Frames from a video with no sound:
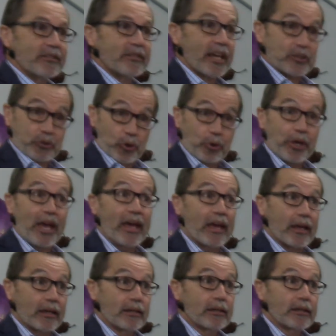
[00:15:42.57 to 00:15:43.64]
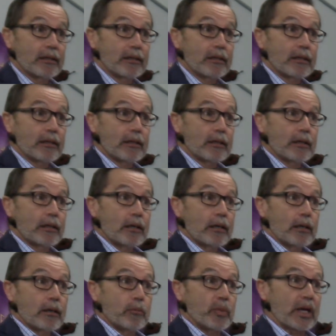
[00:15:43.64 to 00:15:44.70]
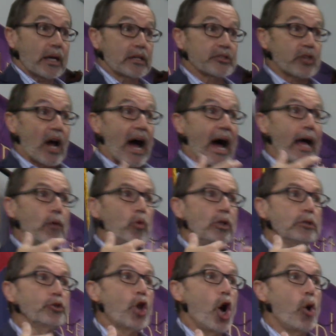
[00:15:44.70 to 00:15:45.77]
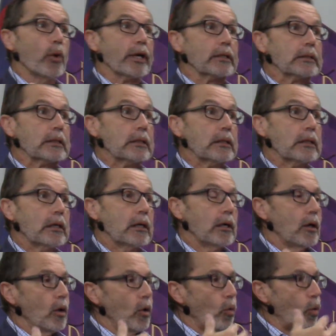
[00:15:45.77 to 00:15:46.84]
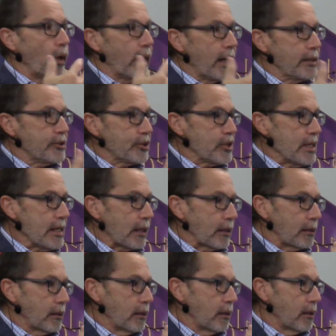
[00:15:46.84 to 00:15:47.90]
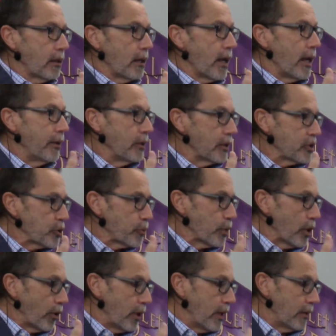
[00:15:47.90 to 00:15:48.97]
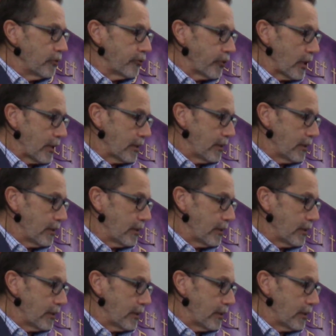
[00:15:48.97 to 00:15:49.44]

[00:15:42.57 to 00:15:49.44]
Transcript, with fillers: That's okay. Because I will know it when I see it and experience it.